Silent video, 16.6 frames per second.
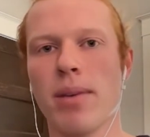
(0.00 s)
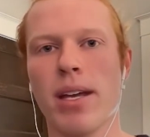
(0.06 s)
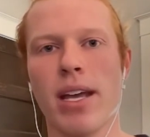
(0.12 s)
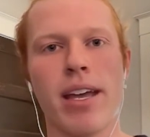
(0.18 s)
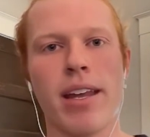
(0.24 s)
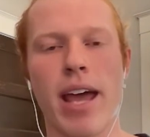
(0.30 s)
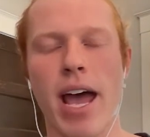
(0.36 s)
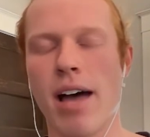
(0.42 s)

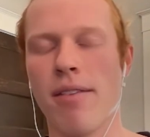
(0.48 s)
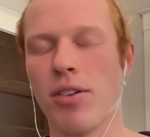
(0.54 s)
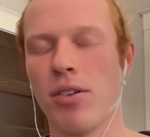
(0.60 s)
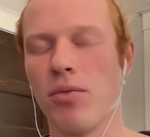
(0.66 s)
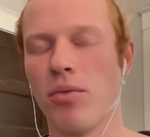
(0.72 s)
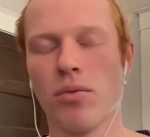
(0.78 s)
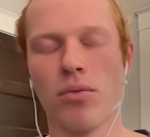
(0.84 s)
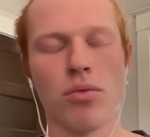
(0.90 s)
and have
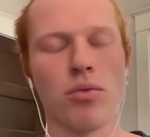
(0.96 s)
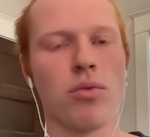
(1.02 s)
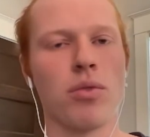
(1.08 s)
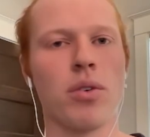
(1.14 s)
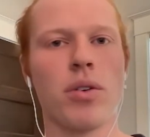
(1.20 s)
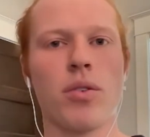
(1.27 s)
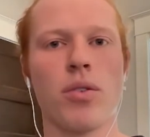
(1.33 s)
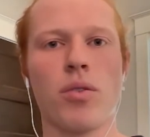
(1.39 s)
it
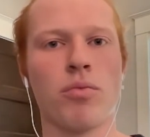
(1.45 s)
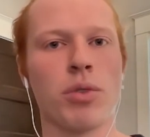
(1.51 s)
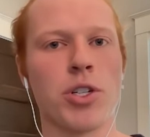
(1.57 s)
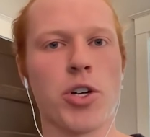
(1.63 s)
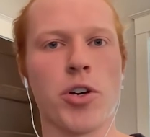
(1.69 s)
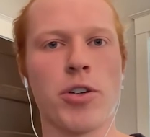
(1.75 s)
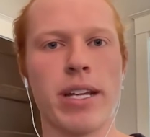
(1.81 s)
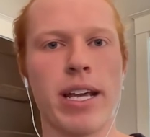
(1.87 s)

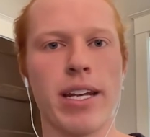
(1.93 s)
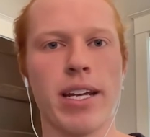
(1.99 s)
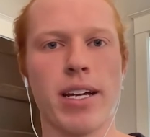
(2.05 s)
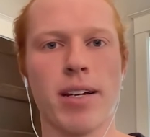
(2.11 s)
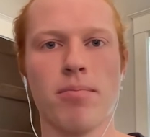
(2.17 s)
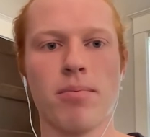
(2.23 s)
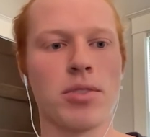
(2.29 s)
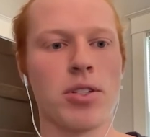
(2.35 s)
return
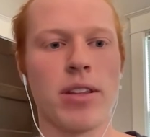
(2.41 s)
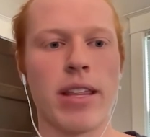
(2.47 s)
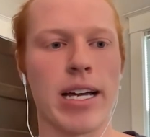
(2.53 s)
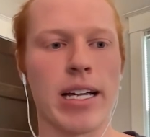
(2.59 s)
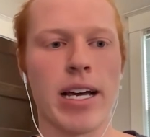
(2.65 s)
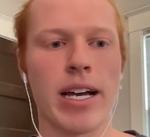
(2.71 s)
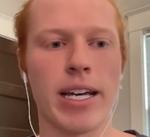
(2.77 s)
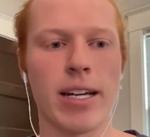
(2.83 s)
data to
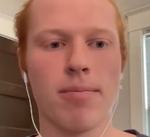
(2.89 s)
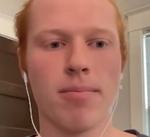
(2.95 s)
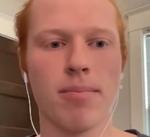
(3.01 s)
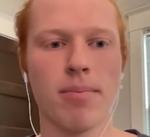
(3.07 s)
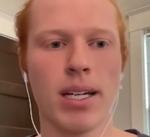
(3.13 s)
that client.